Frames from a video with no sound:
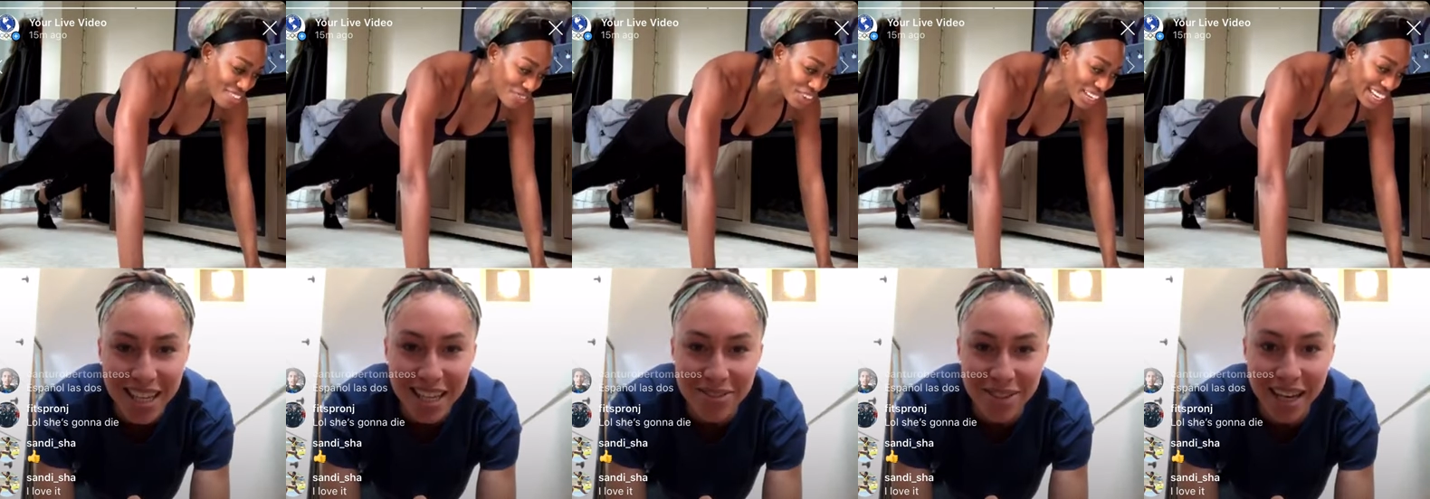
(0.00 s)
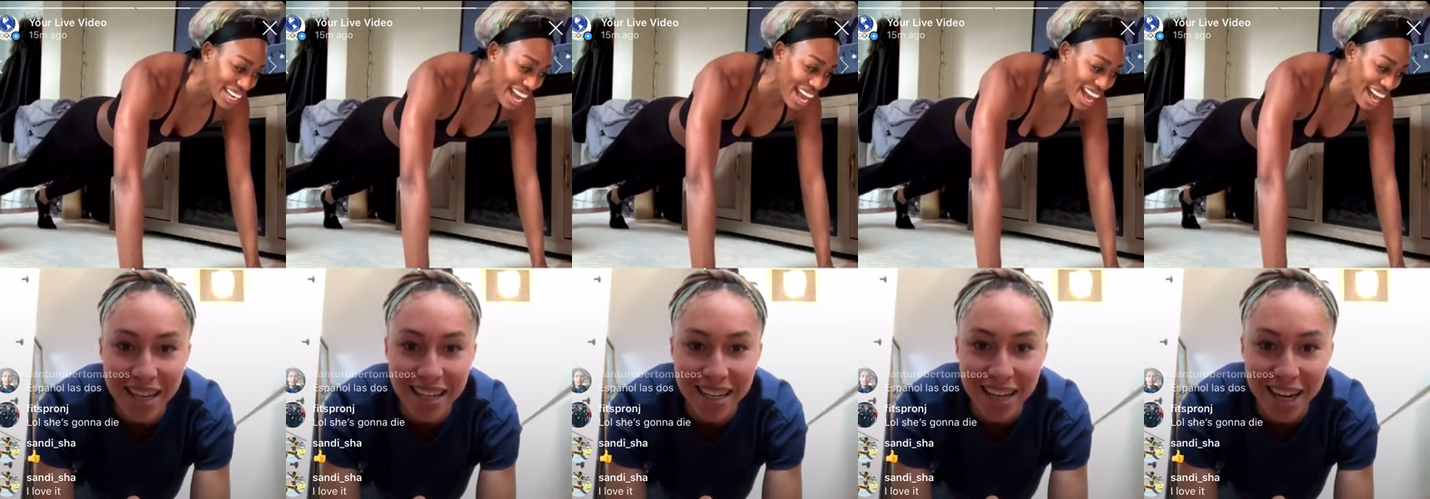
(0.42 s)
Speaker 1: I of
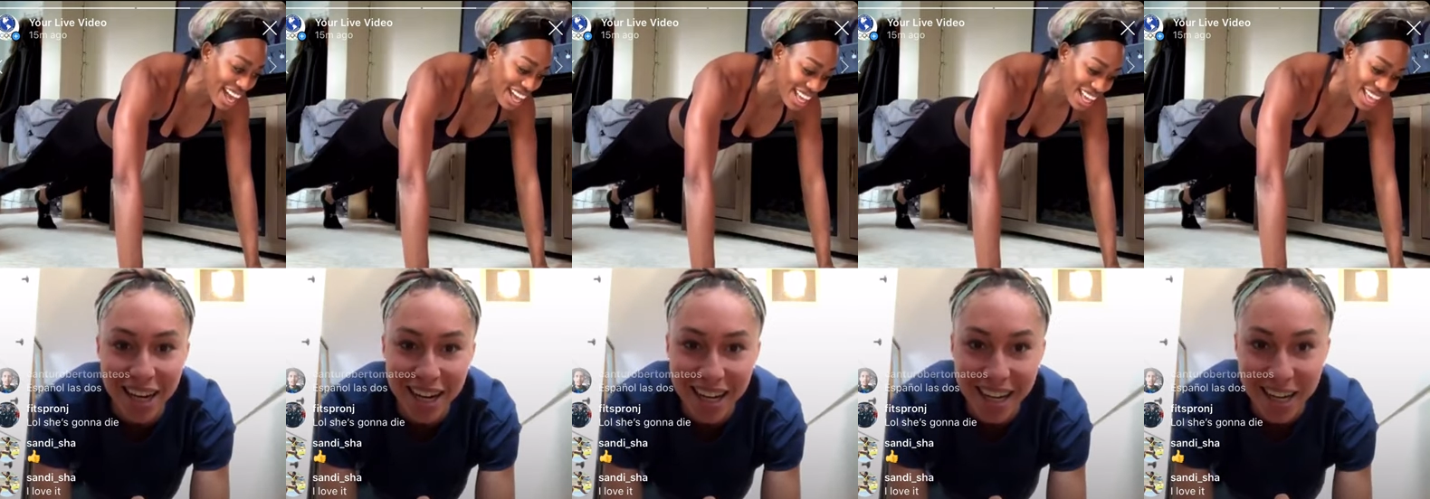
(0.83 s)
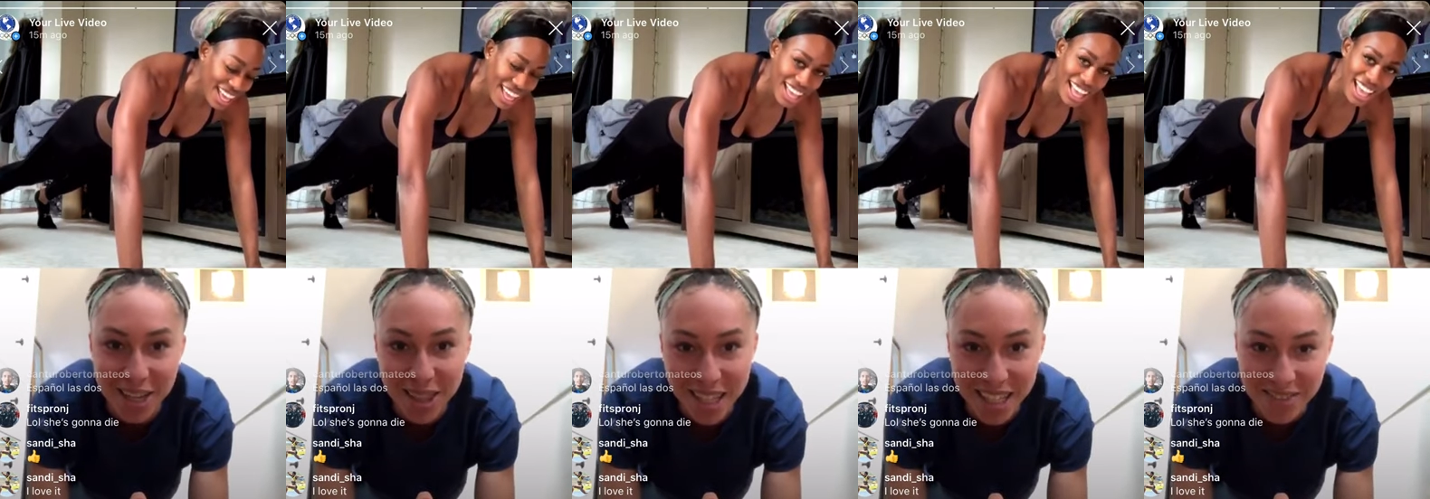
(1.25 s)
like? Are you
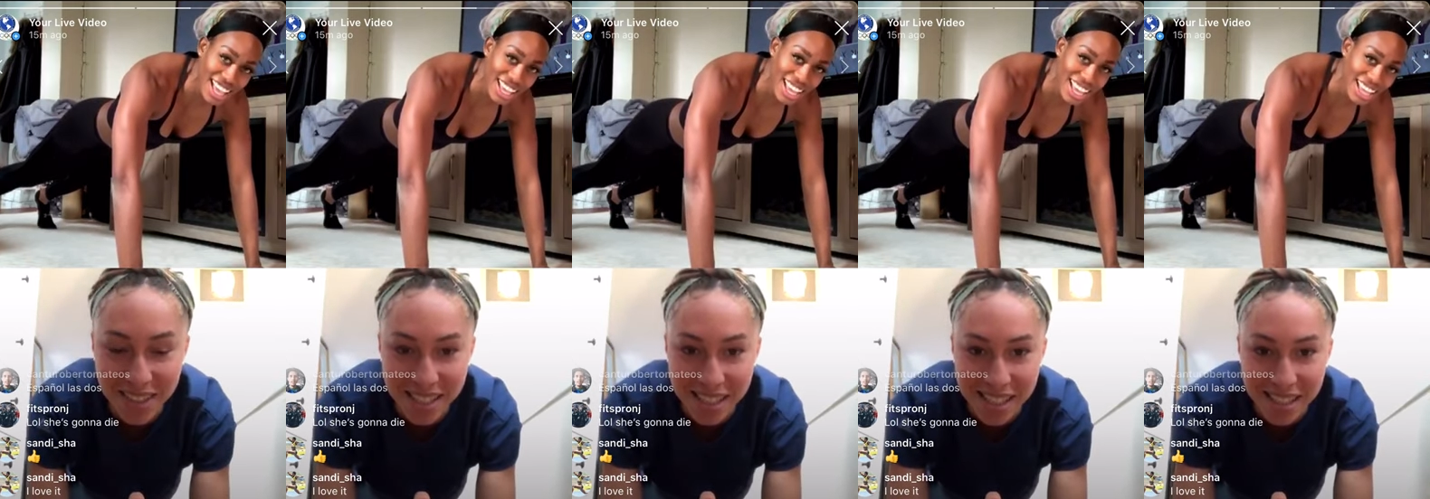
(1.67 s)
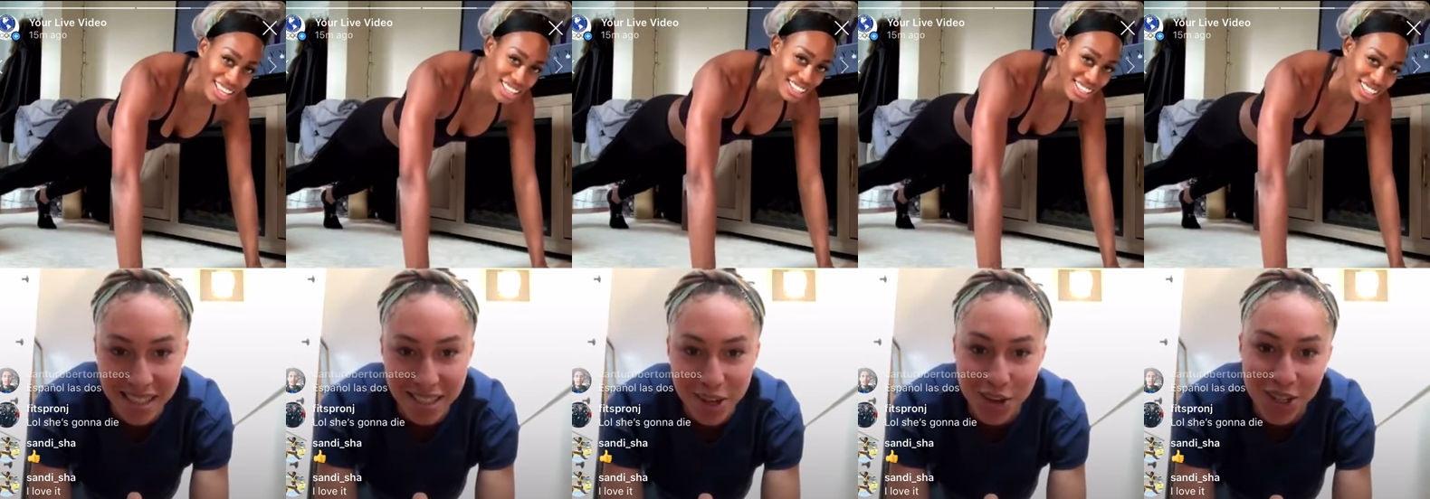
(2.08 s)
thinking of the
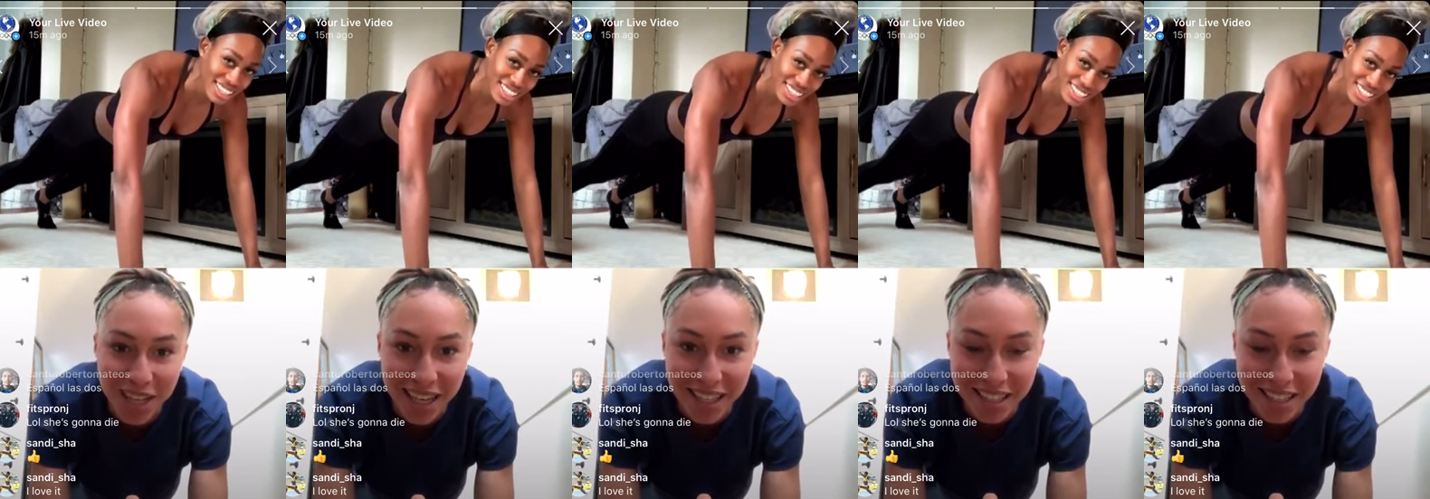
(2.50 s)
season or like in